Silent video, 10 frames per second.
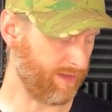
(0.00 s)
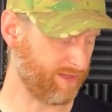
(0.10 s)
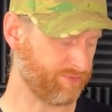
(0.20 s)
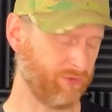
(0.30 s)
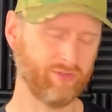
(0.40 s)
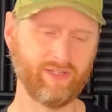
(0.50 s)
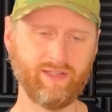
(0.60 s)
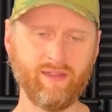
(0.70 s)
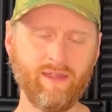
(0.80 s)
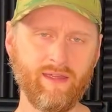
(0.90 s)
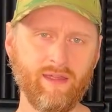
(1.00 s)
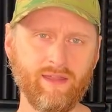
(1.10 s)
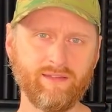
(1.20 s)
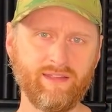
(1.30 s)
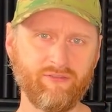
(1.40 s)
exported
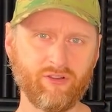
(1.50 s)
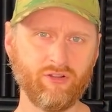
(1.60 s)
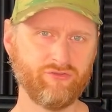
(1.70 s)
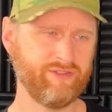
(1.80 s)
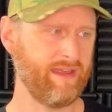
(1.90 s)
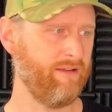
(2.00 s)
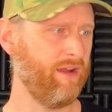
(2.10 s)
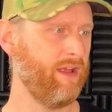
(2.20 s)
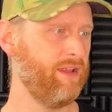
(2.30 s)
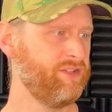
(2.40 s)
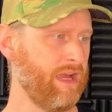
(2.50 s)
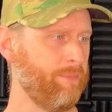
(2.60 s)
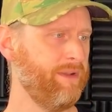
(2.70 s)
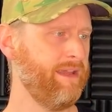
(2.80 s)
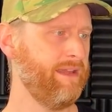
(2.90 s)
to different countries. They're a
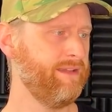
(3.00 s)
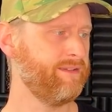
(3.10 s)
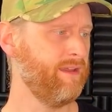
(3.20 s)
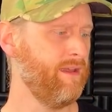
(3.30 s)
Japanese